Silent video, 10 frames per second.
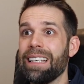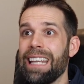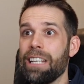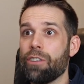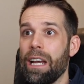
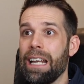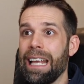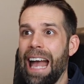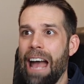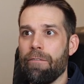Day
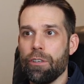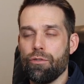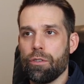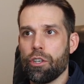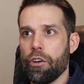trading
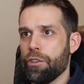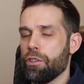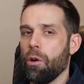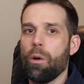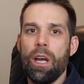average return.
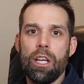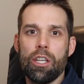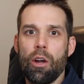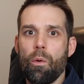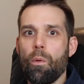So,
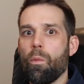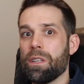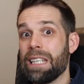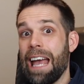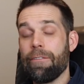
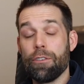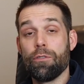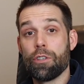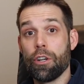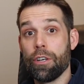what's the average
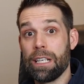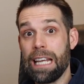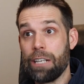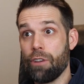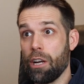return a
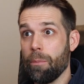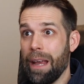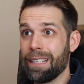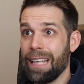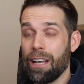day trader
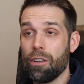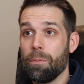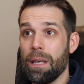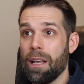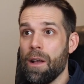makes? That
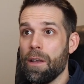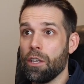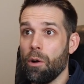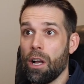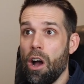could be,
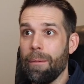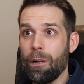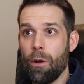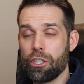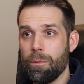a common
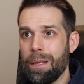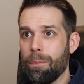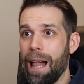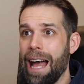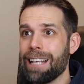question
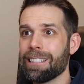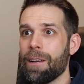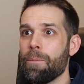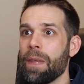people ask.